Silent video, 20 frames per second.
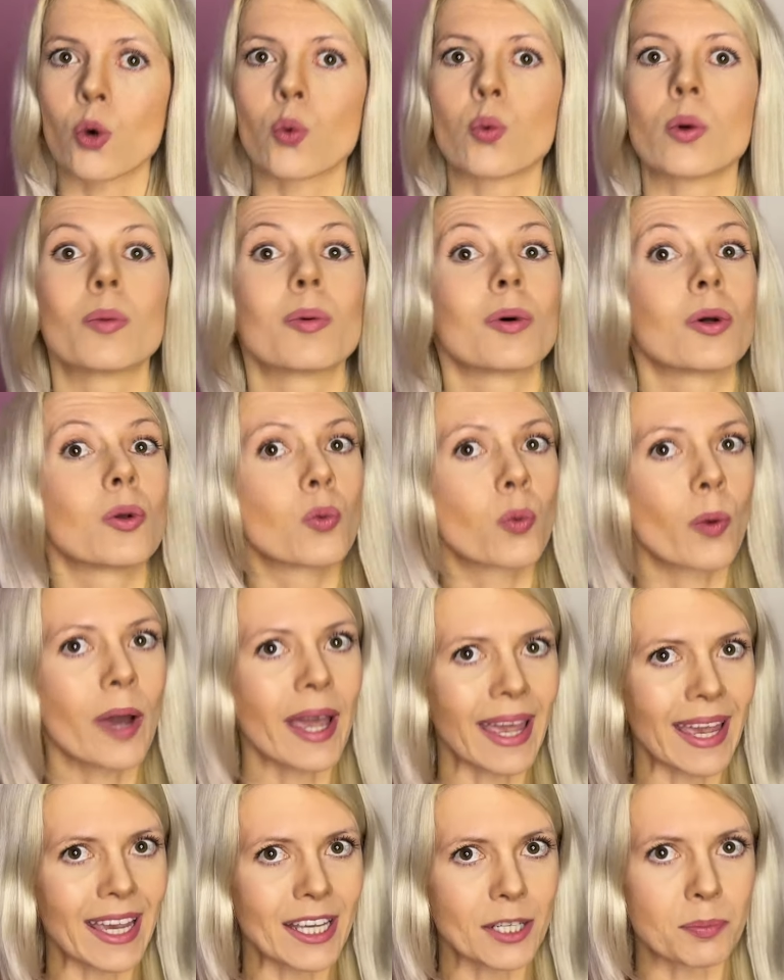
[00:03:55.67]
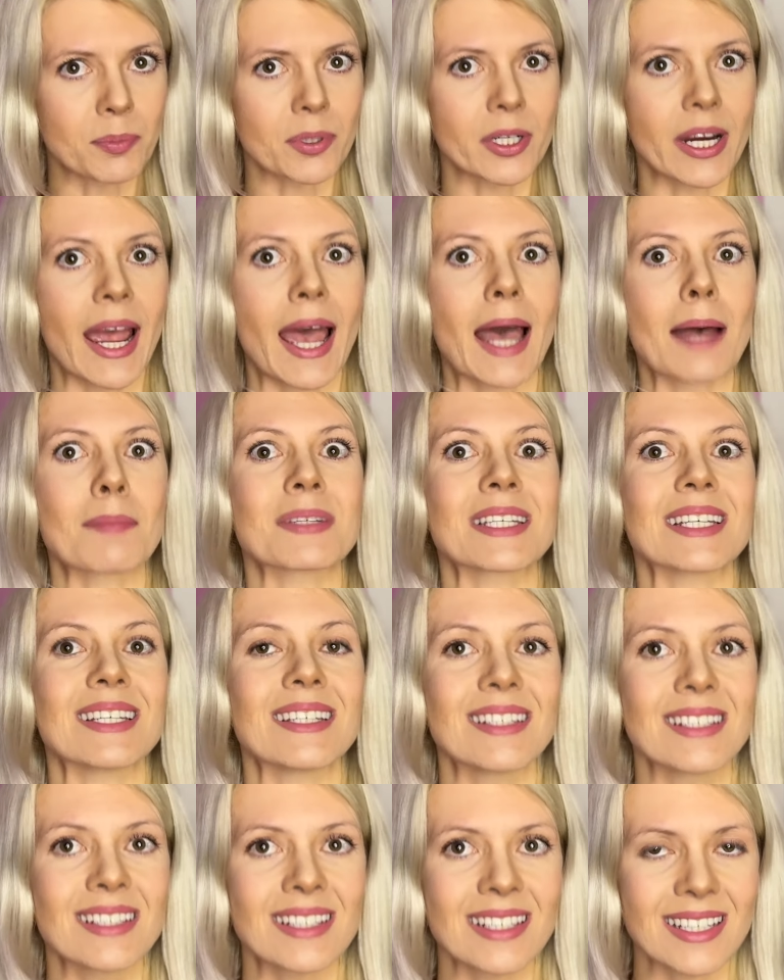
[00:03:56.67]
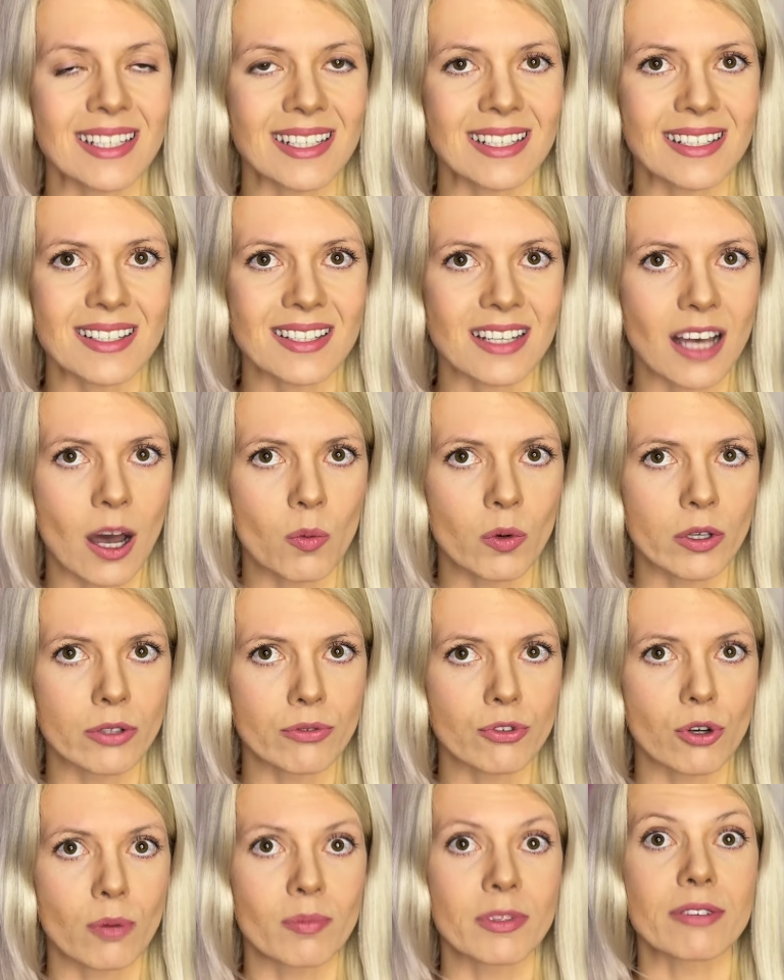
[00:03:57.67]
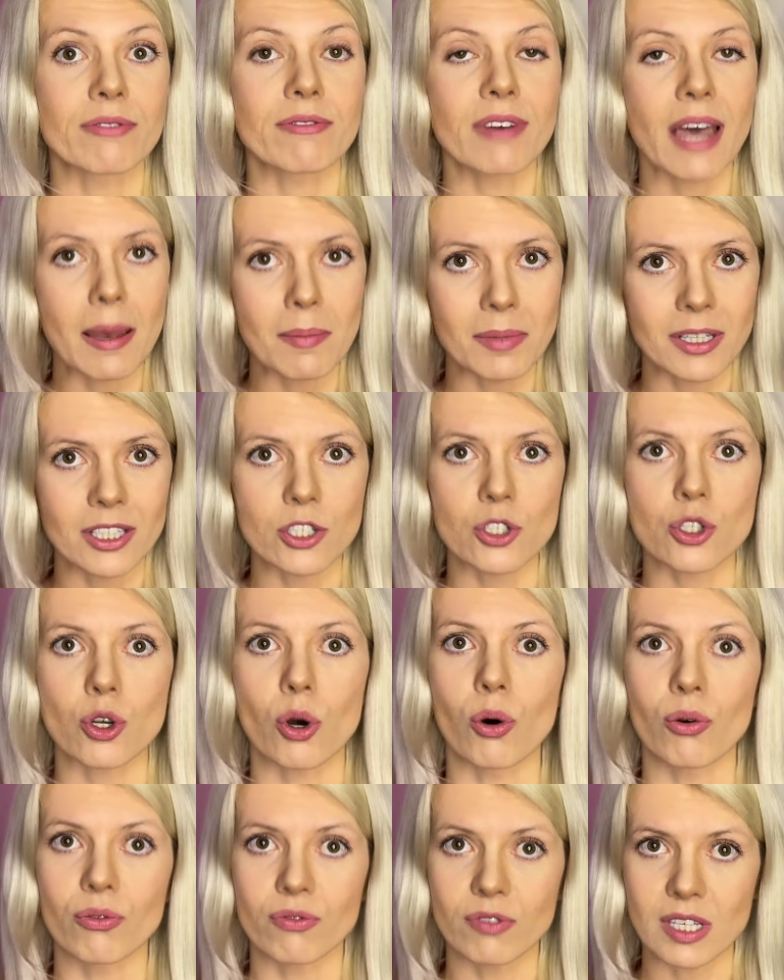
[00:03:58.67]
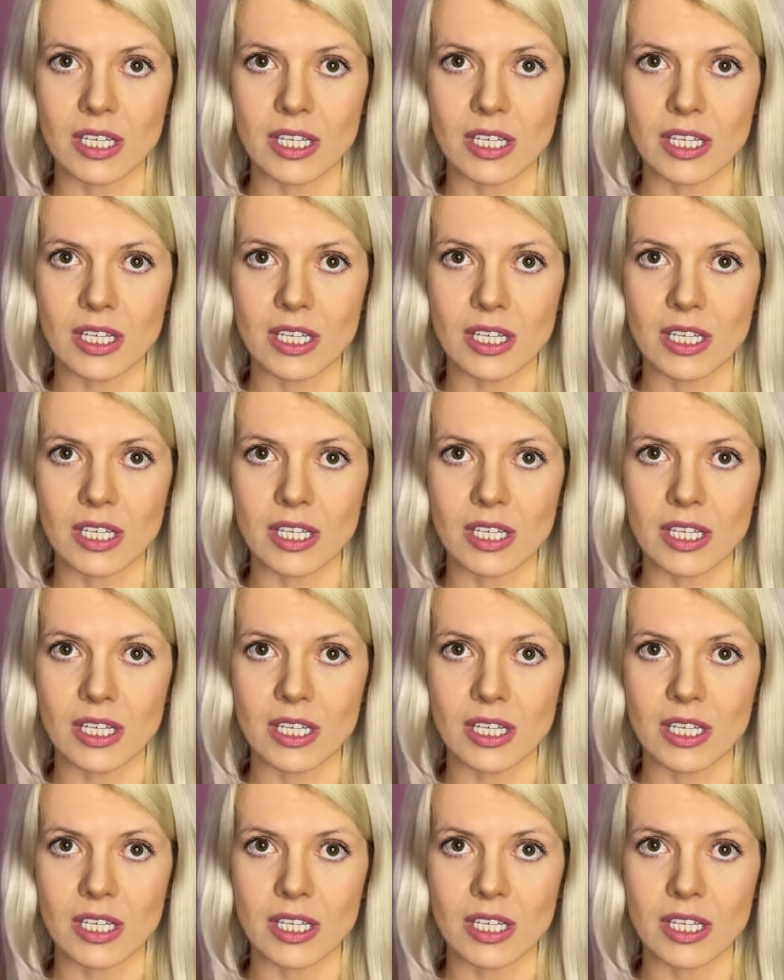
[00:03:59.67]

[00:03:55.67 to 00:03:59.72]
we will wait, perhaps indeed someone from the families of